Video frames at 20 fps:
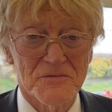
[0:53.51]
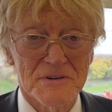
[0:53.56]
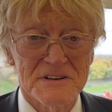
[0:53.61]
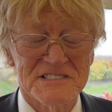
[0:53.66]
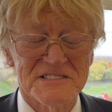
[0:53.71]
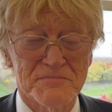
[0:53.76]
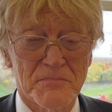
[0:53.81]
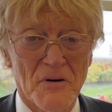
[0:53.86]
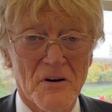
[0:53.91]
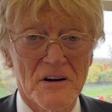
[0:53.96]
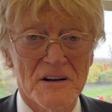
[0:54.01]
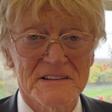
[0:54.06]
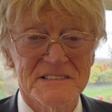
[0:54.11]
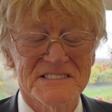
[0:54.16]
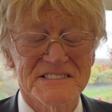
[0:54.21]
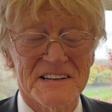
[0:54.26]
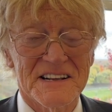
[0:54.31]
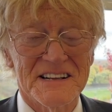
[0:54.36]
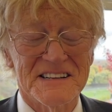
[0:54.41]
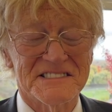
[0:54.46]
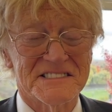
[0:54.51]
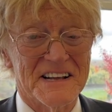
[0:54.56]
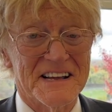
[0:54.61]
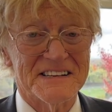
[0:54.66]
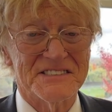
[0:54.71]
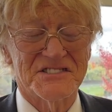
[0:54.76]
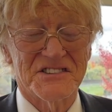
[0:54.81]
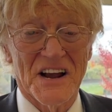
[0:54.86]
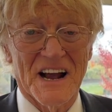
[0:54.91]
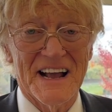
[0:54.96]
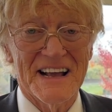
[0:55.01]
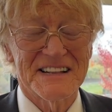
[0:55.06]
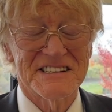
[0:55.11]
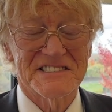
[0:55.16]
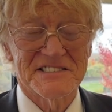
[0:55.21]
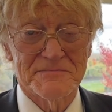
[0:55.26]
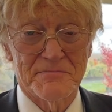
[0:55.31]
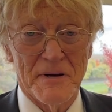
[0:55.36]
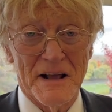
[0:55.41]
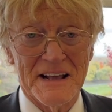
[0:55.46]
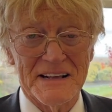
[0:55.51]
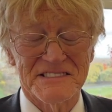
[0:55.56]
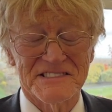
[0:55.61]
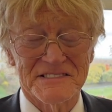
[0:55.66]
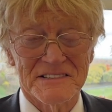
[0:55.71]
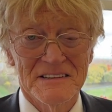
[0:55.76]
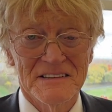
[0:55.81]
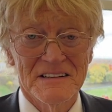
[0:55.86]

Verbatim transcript: response is a giant space